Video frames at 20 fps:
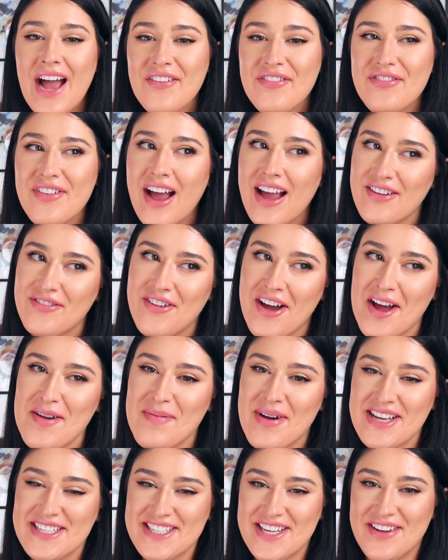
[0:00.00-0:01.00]
I find
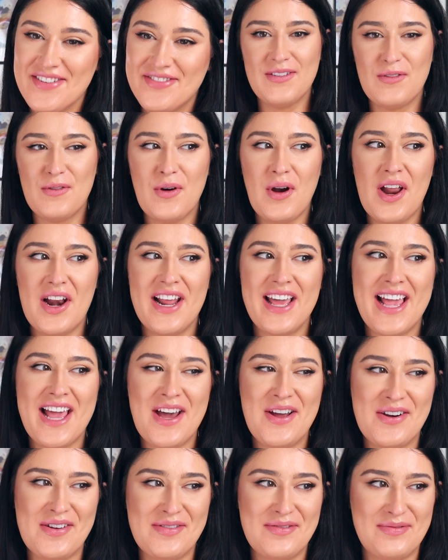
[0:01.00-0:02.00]
myself running
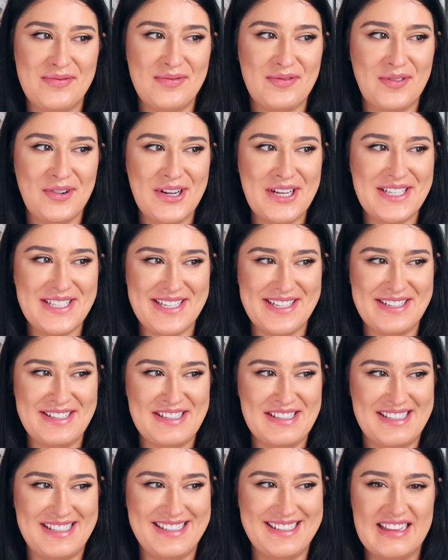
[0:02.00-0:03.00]
out of
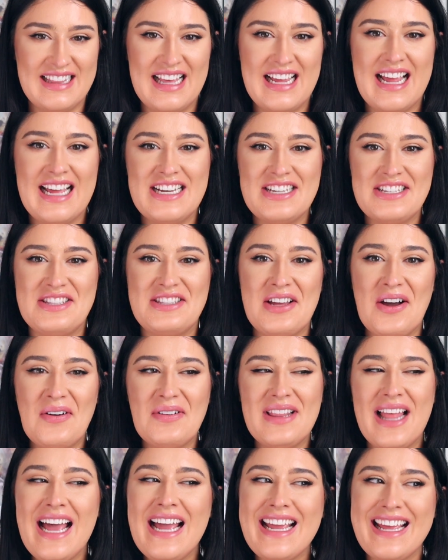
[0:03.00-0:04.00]
reasons. Like I just don't
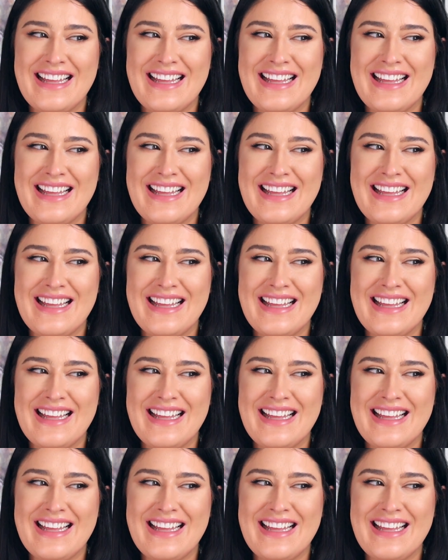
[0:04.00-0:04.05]
like